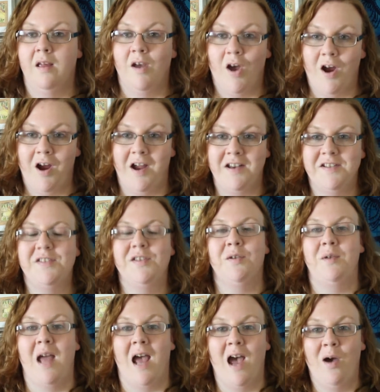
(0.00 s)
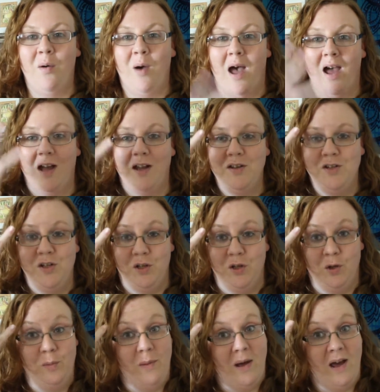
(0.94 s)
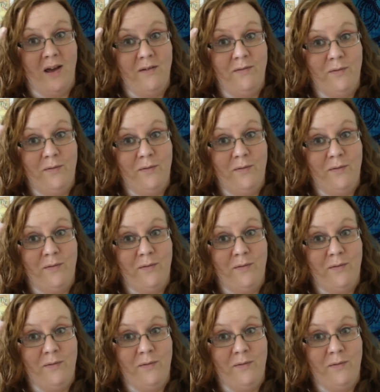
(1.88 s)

All right, so now on to my